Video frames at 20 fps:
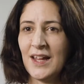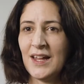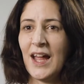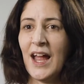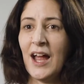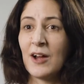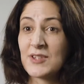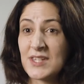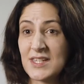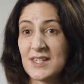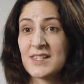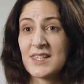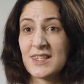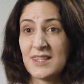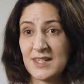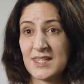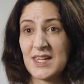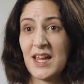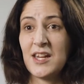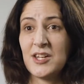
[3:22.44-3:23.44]
out into
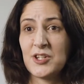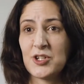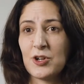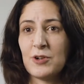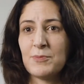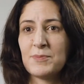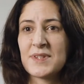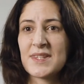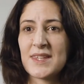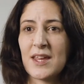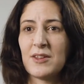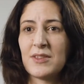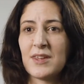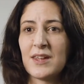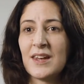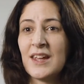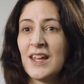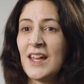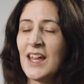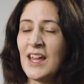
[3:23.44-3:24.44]
the day job, so
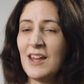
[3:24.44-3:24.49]
that